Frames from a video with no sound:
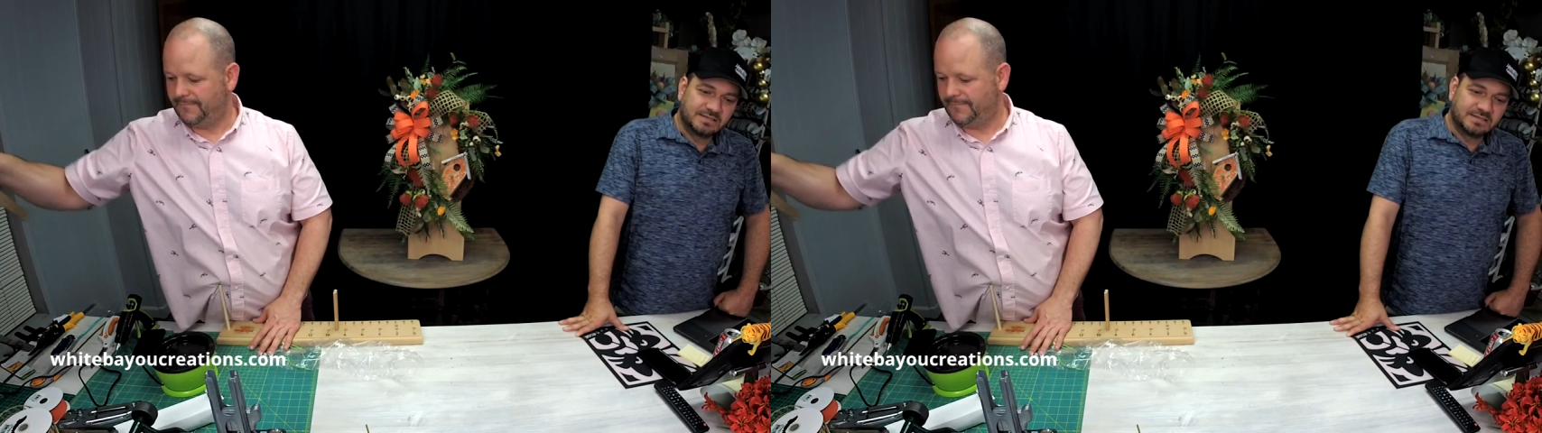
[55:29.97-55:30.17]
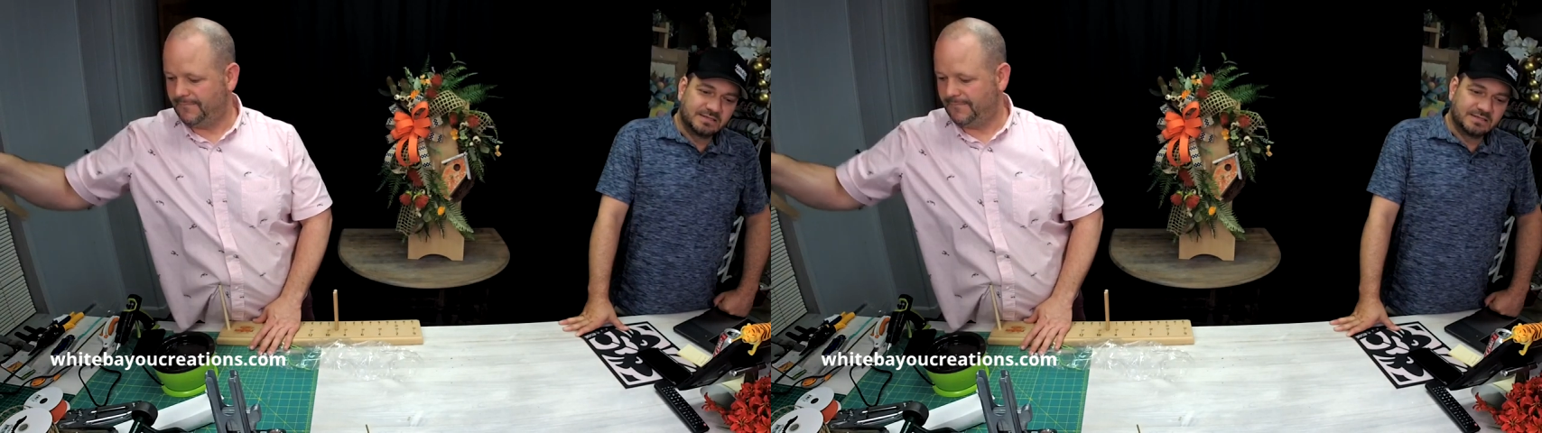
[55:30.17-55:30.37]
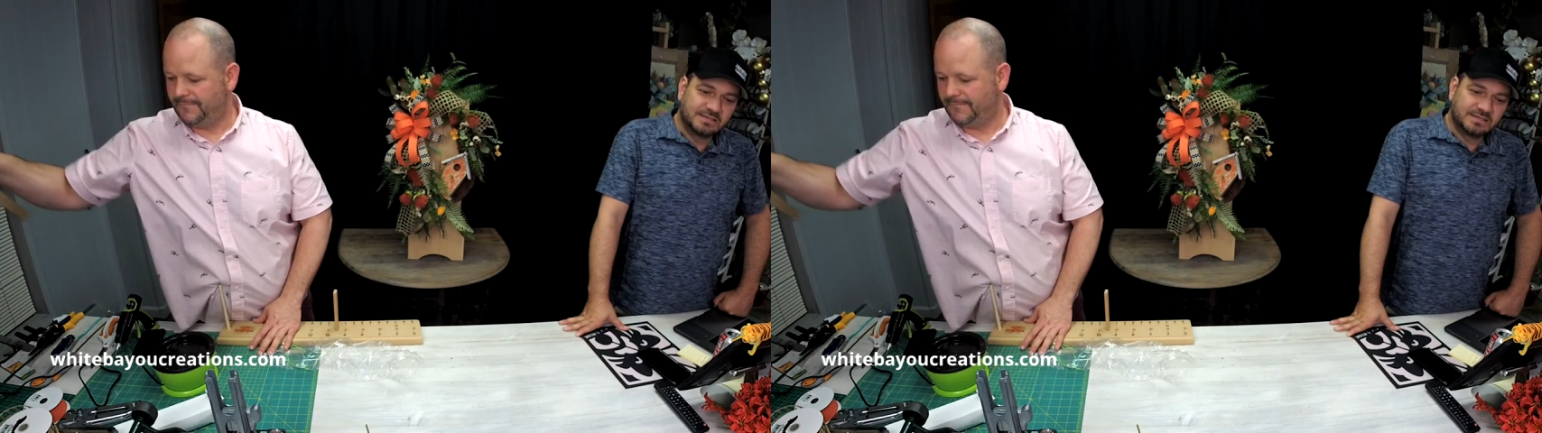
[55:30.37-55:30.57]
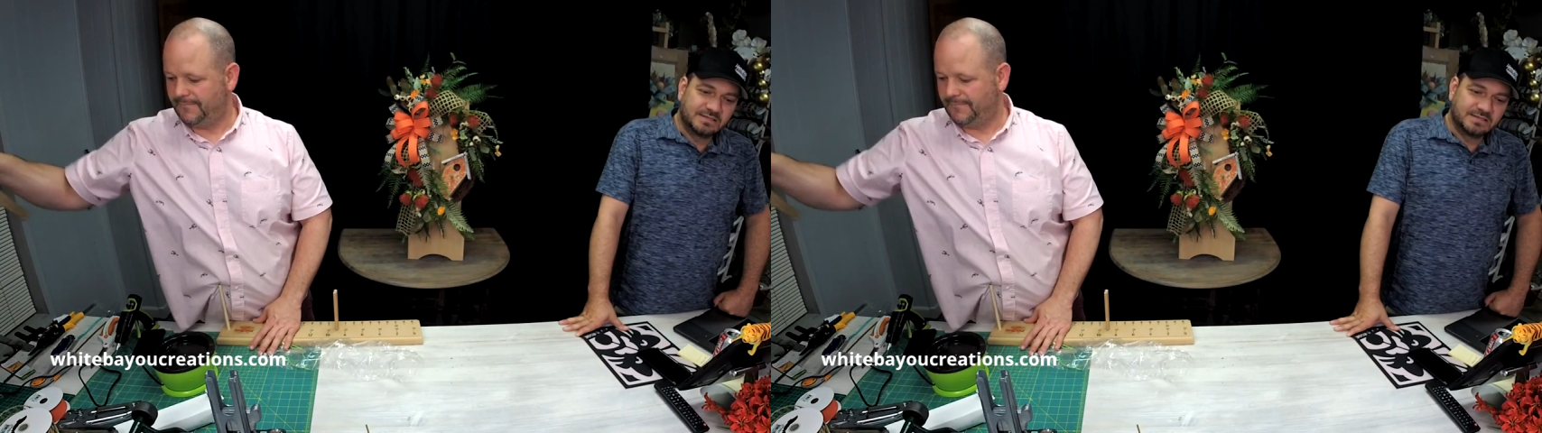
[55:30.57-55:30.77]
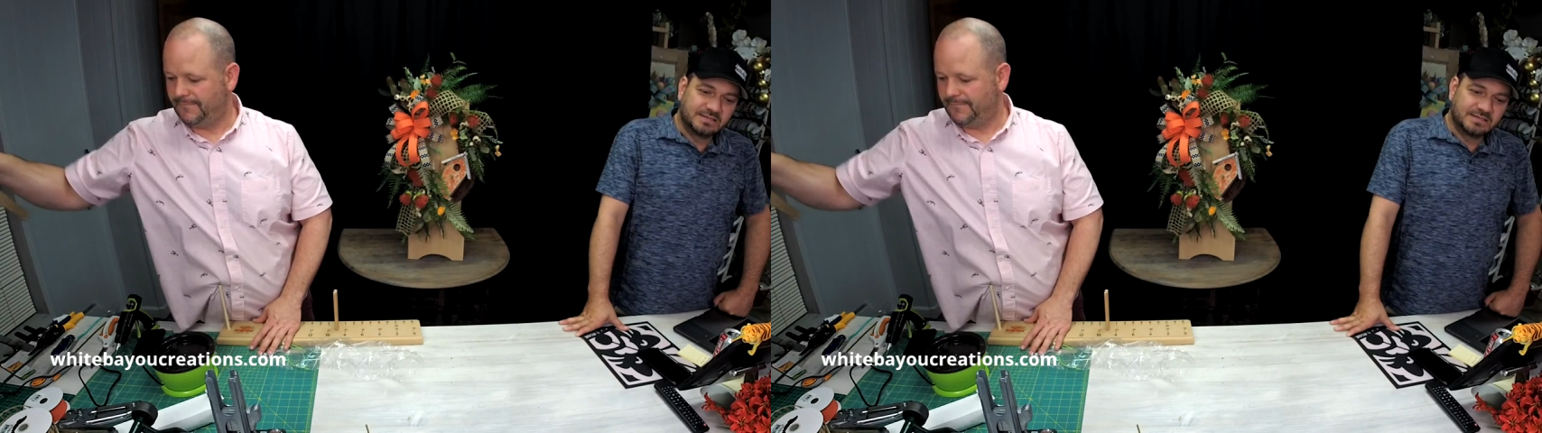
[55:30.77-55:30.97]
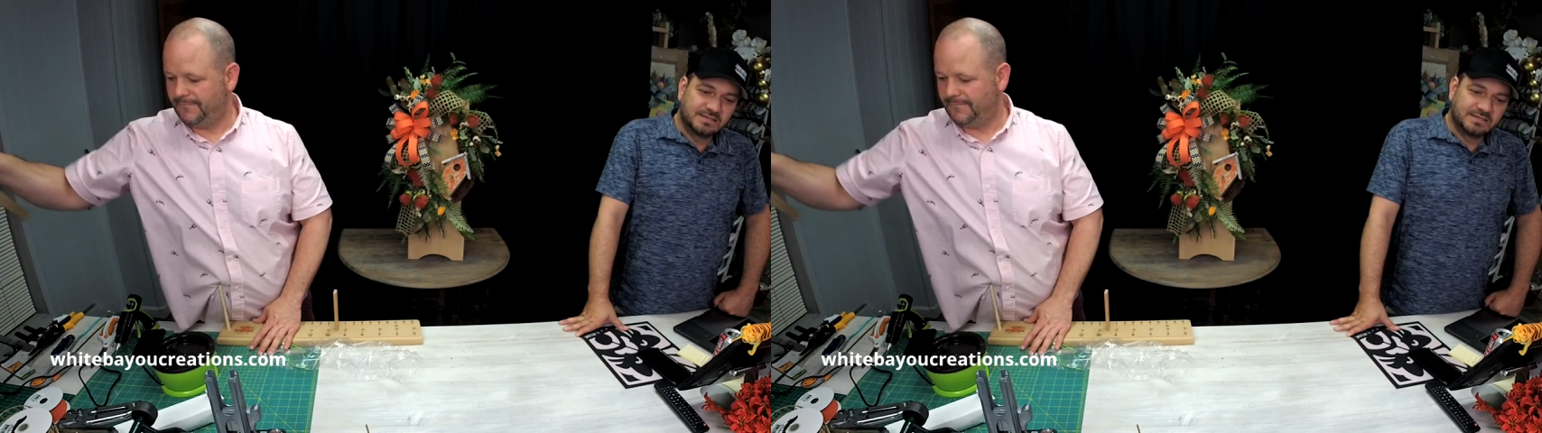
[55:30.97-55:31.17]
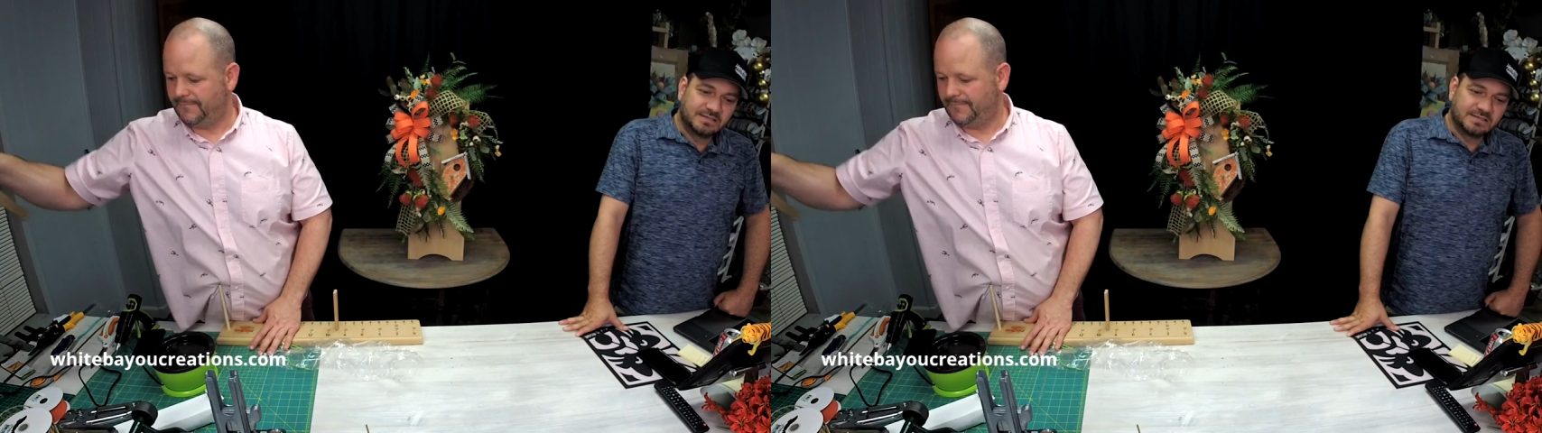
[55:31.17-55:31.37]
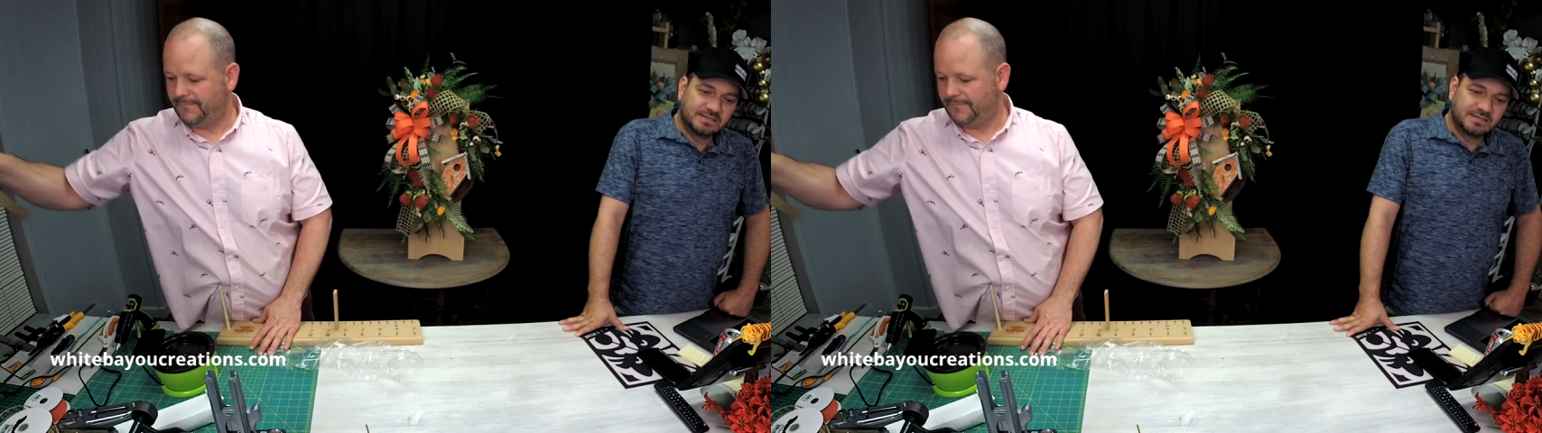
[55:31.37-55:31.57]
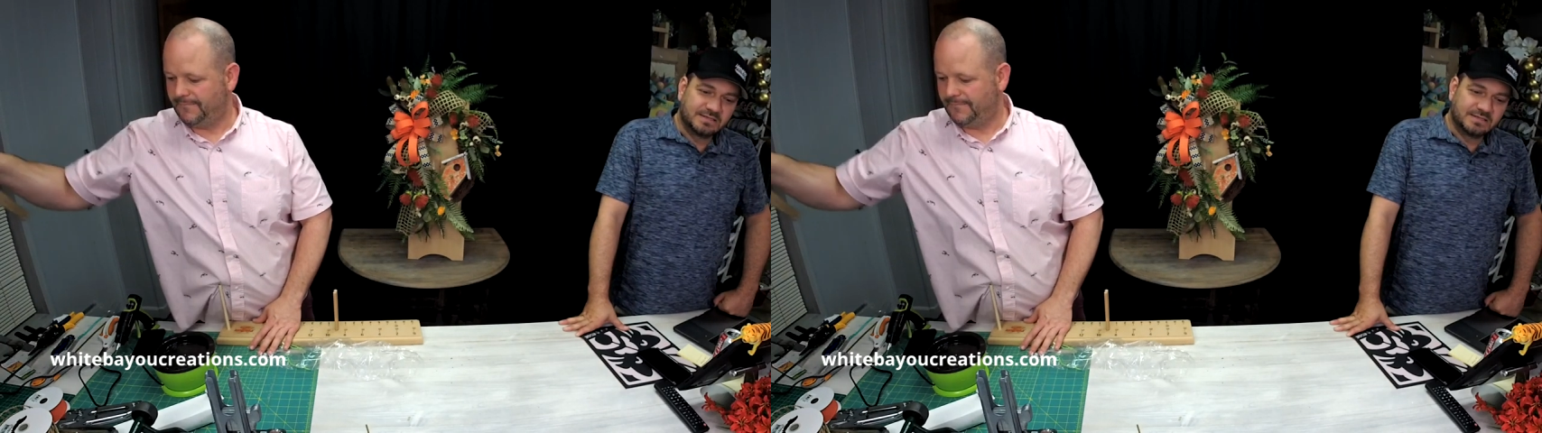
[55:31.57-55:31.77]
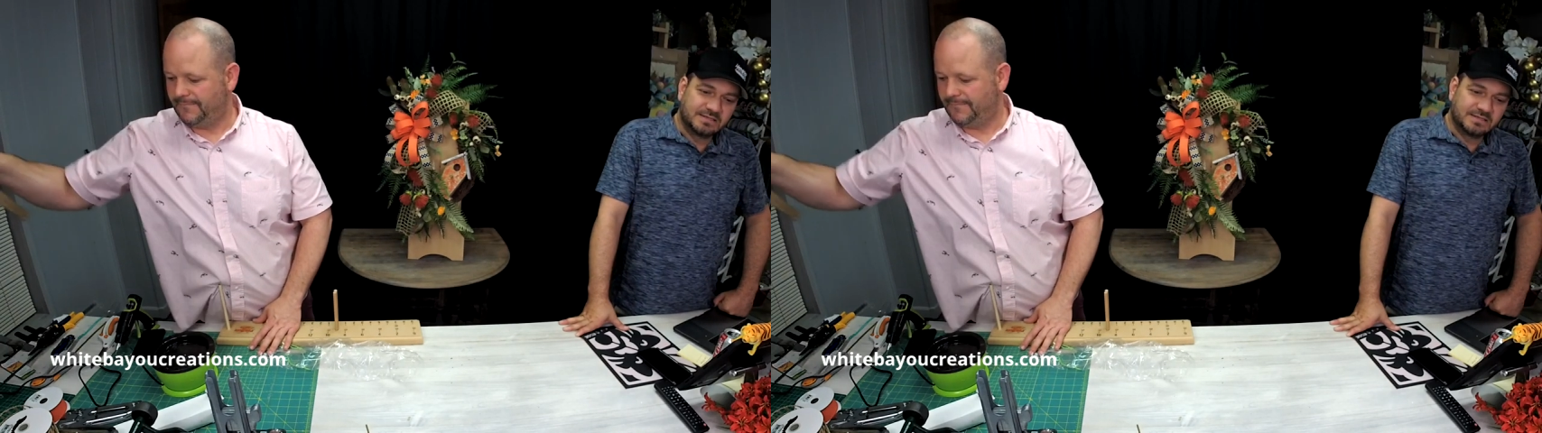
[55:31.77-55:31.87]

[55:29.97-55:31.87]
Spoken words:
No one is speaking in this clip.